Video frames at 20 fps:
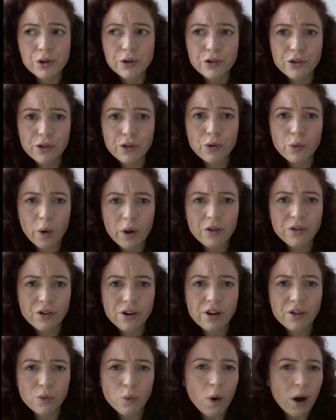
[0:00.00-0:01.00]
So the
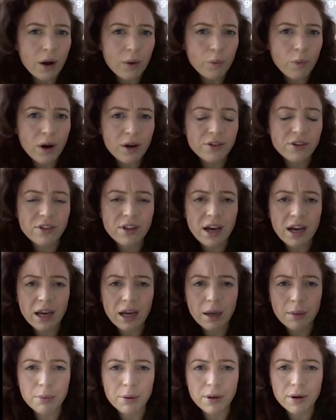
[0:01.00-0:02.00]
question is, why did that
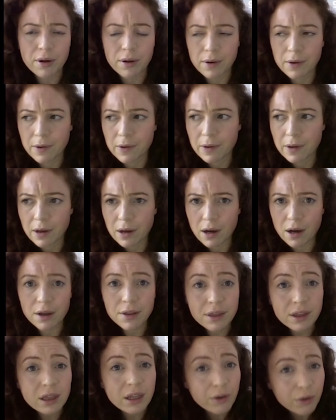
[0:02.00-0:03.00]
happen? I
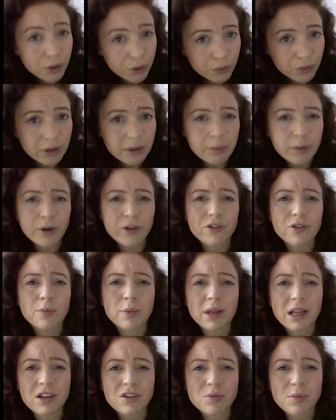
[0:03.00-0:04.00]
think there are three
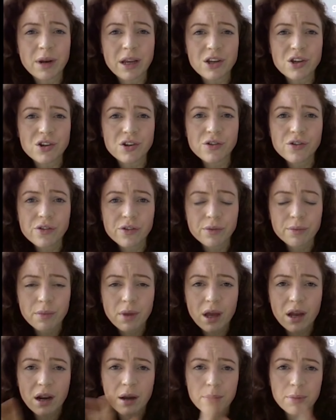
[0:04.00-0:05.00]
possible explanations,
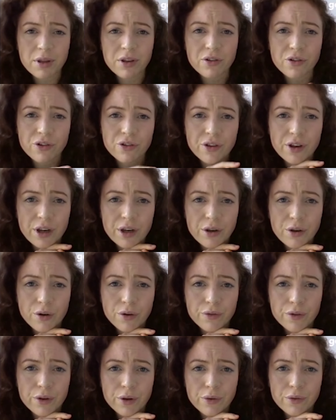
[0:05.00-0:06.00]
and I'd be interested in your
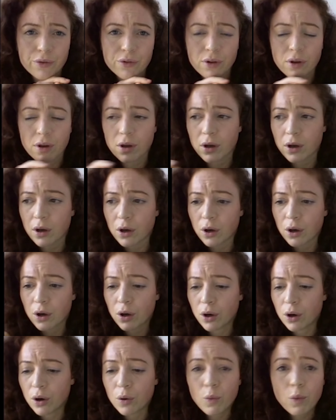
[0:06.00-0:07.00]
views.
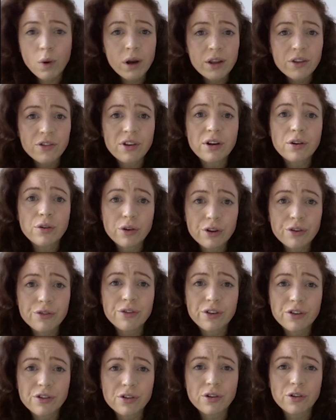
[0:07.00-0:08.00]
One is increased
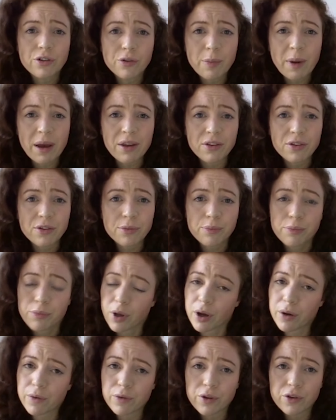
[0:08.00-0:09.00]
fiscal space.
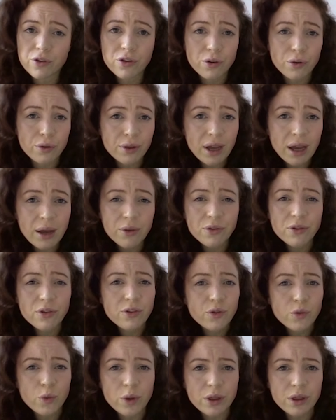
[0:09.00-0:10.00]
Over the
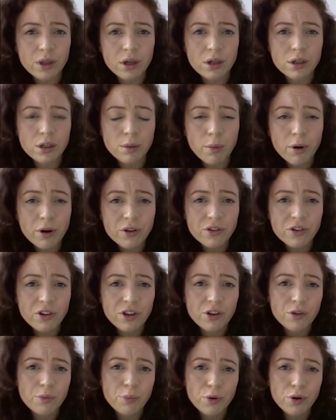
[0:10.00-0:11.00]
2000s, with the
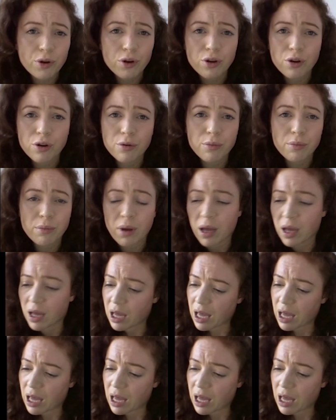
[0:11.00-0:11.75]
commodities boom,